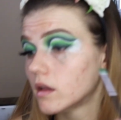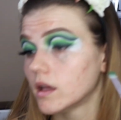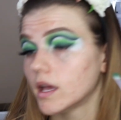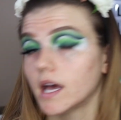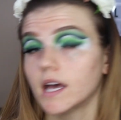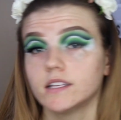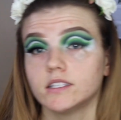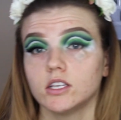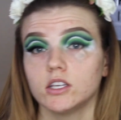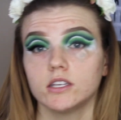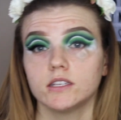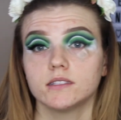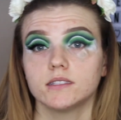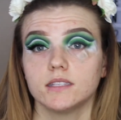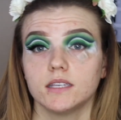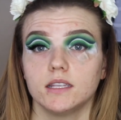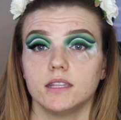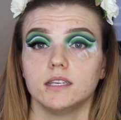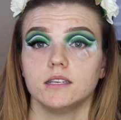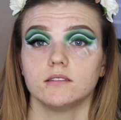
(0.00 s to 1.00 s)
As you can
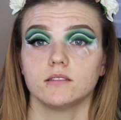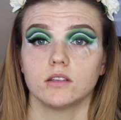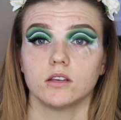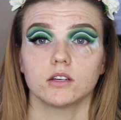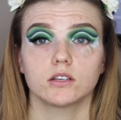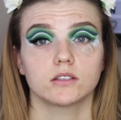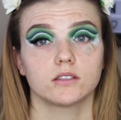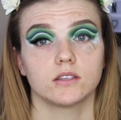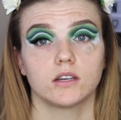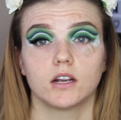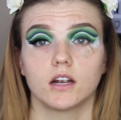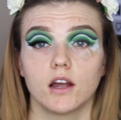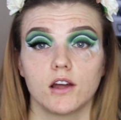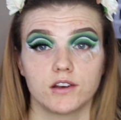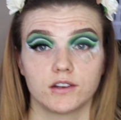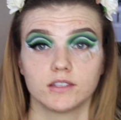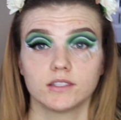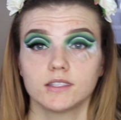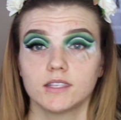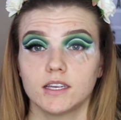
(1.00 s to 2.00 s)
see, these looks are
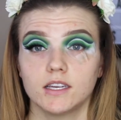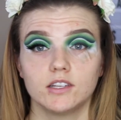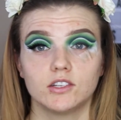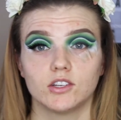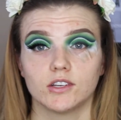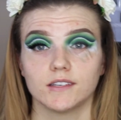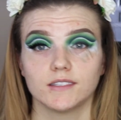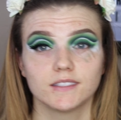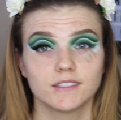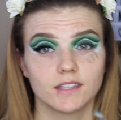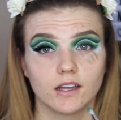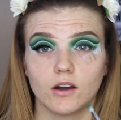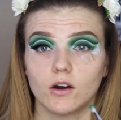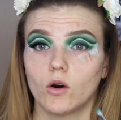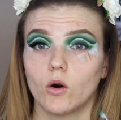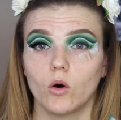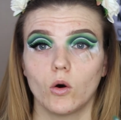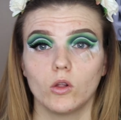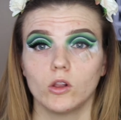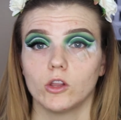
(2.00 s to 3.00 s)
honestly just a
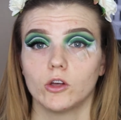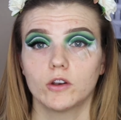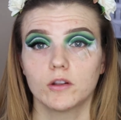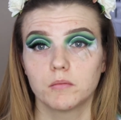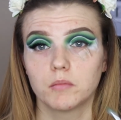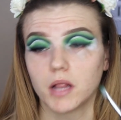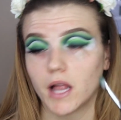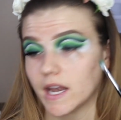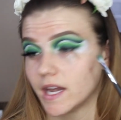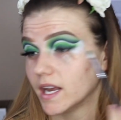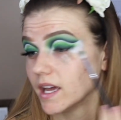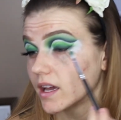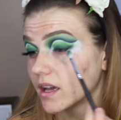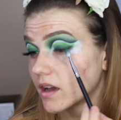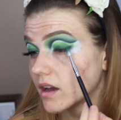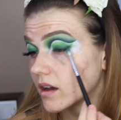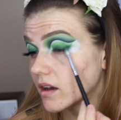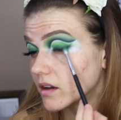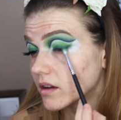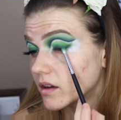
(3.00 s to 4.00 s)
whole load of
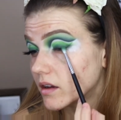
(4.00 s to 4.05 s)
blending.